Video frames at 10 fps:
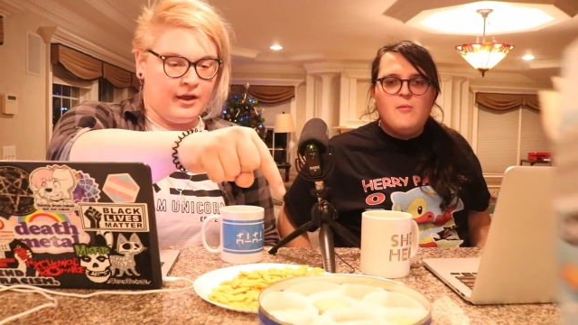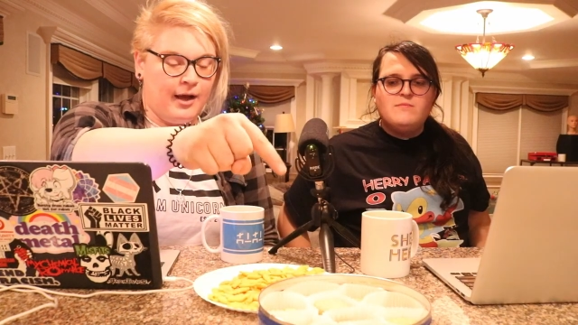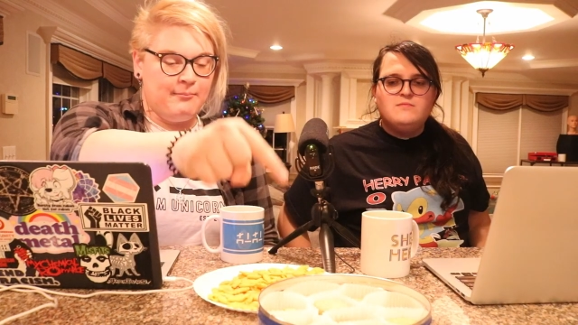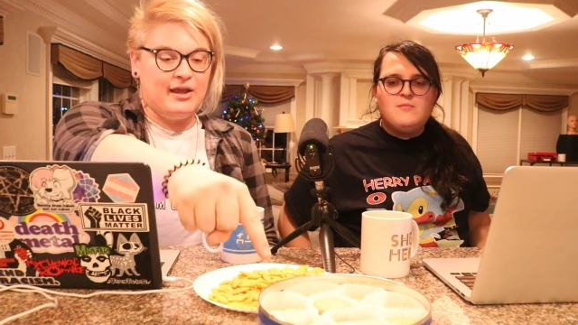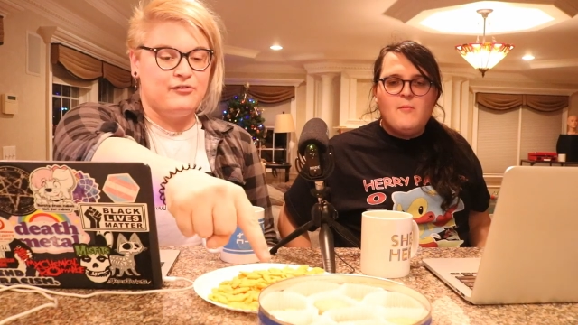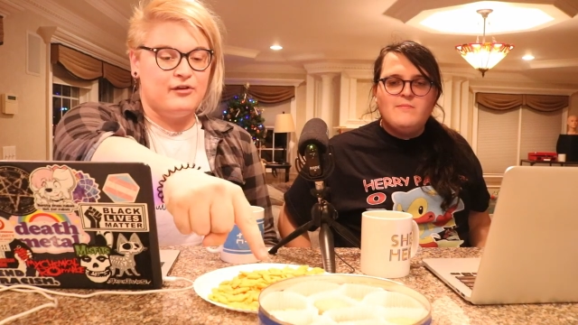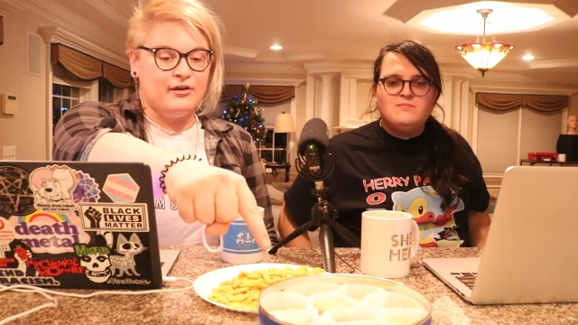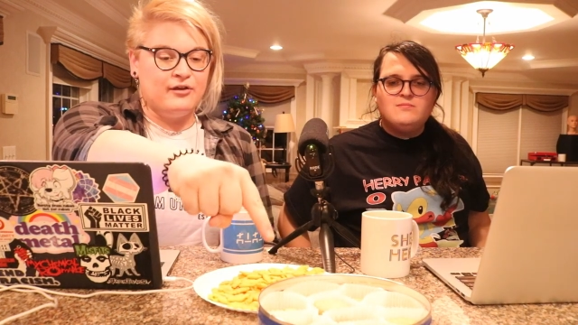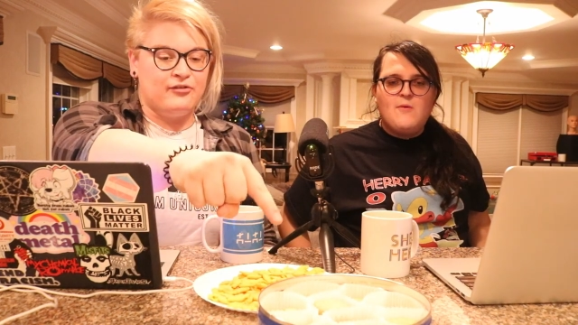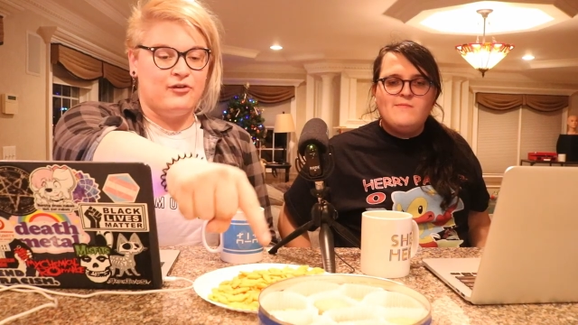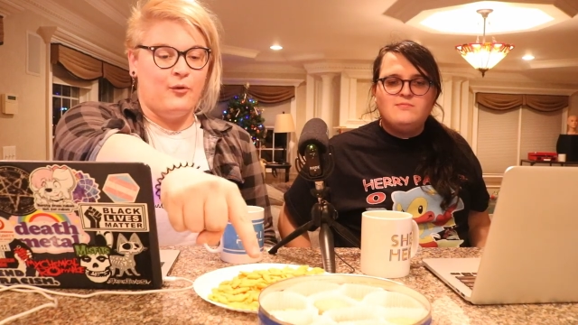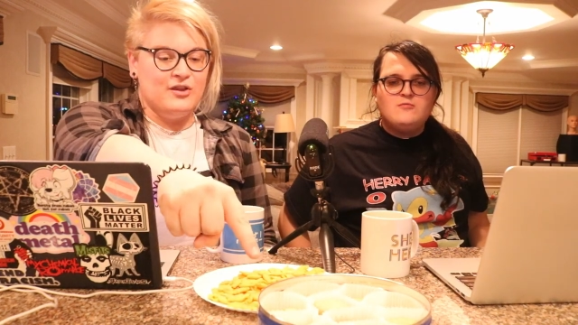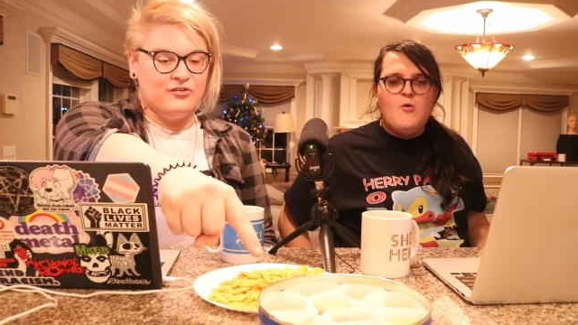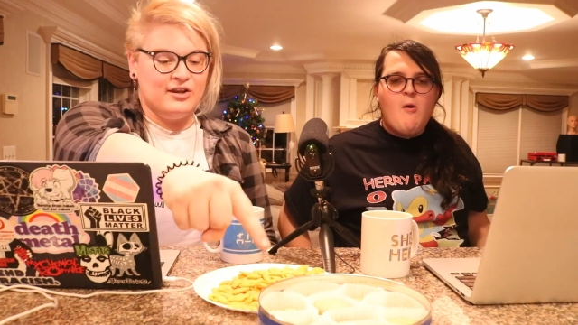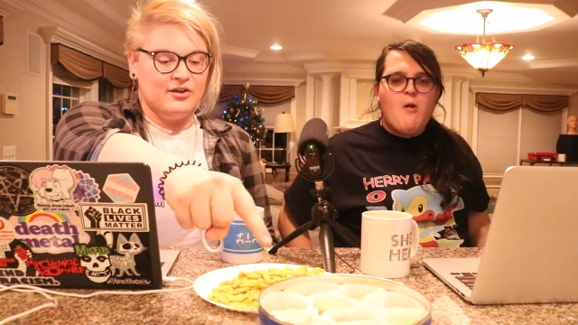Speaker 1: amazing
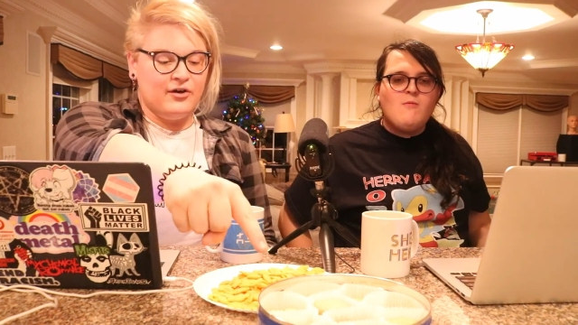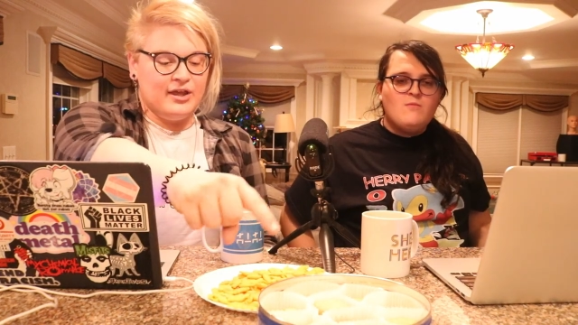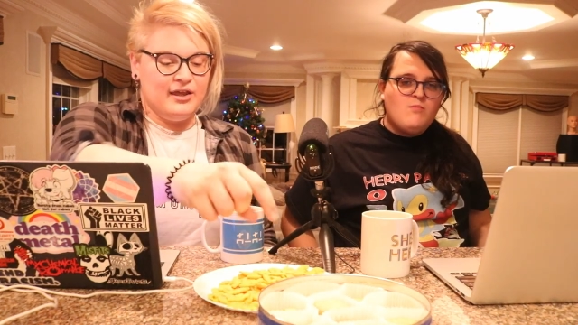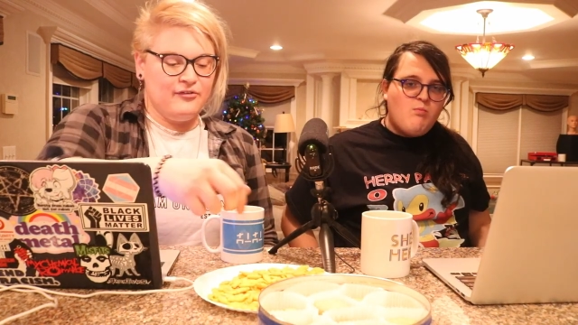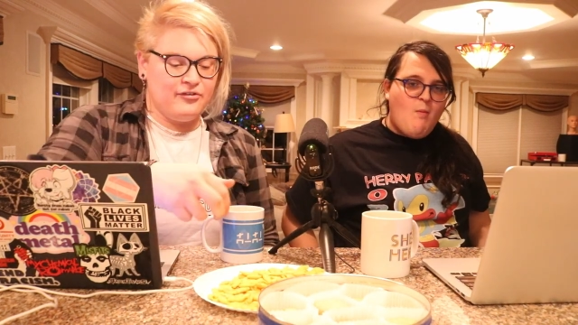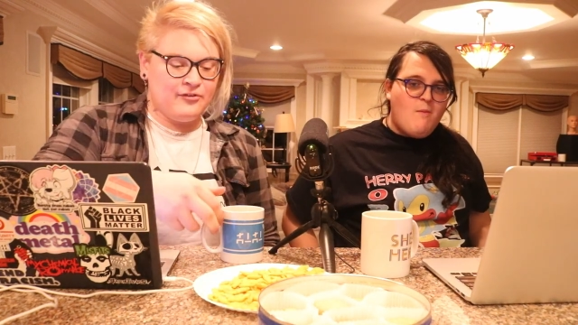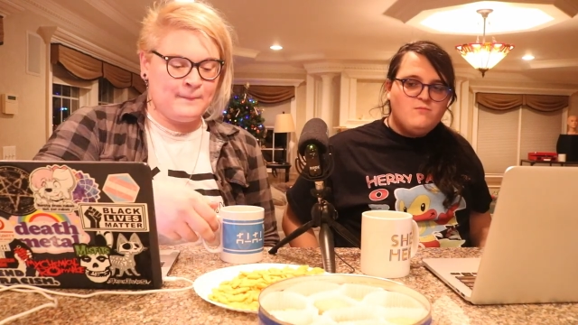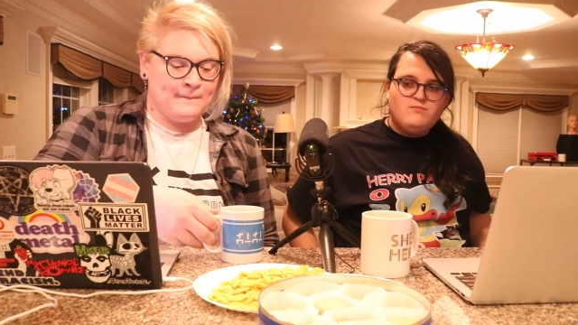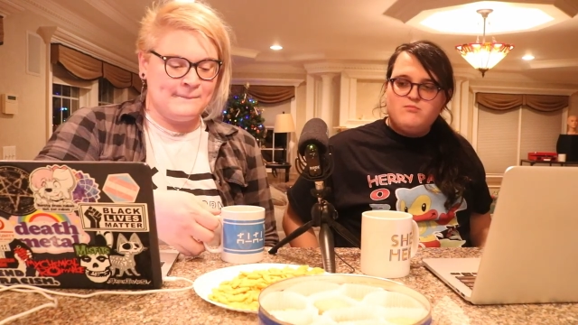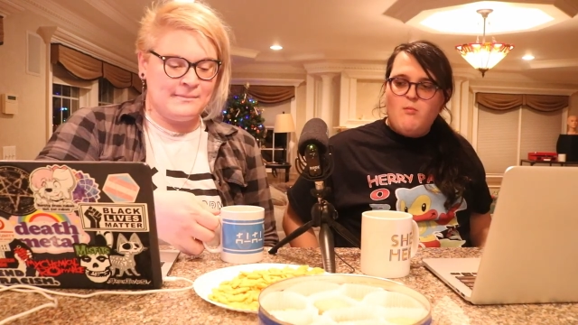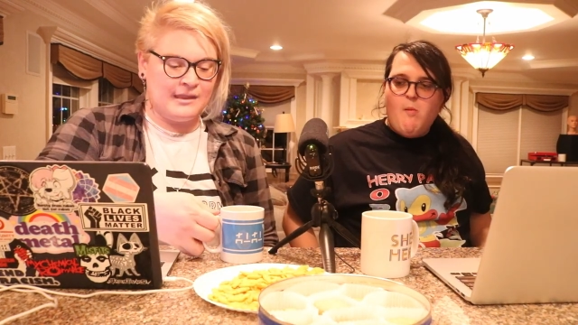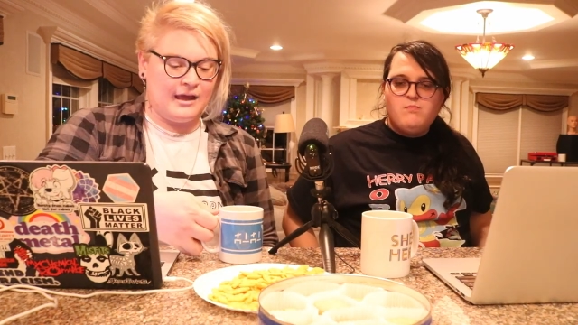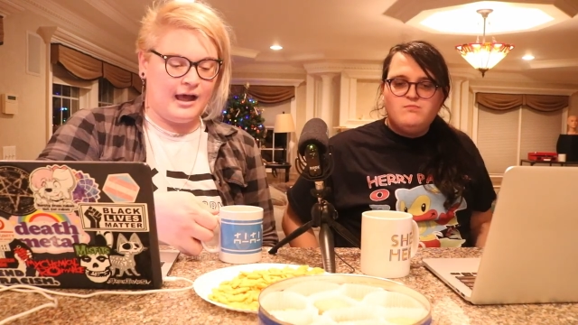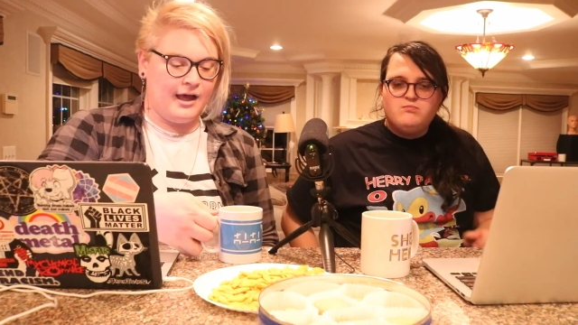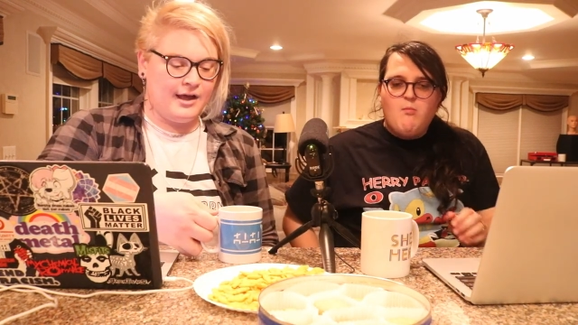sewing tin cookies.
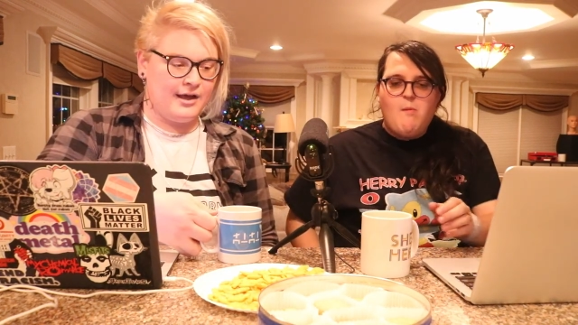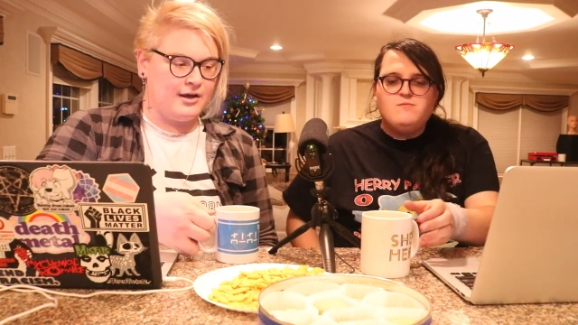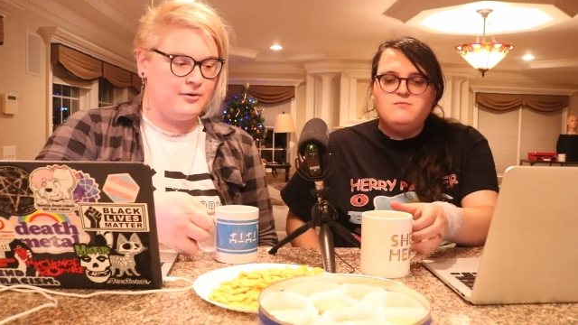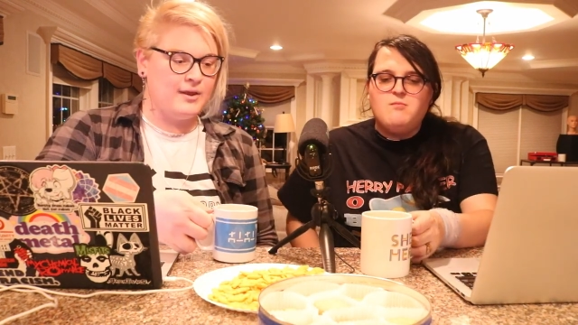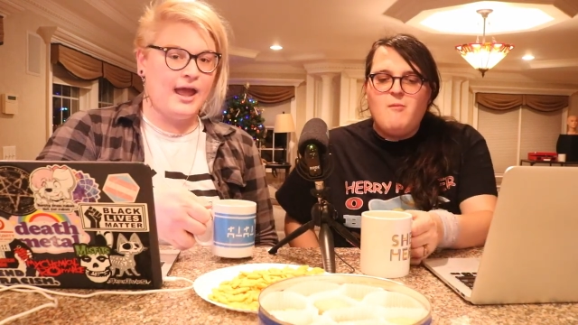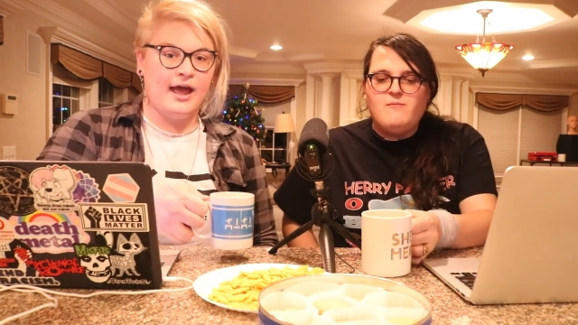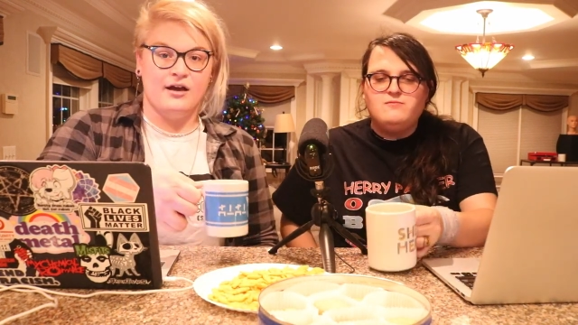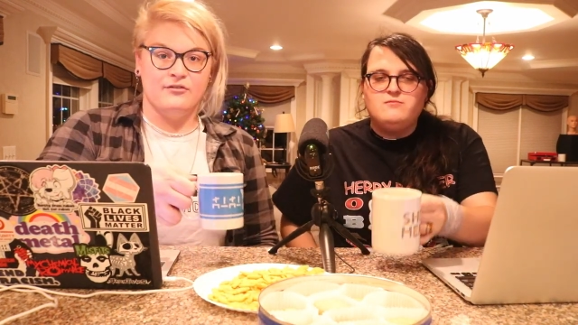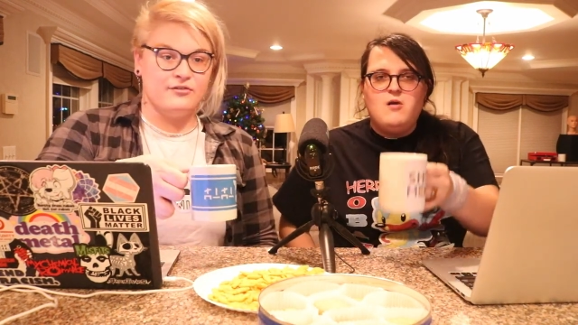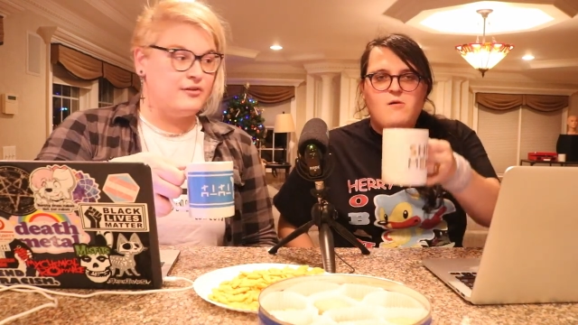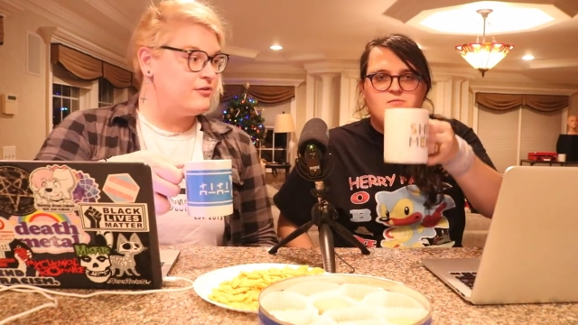We have...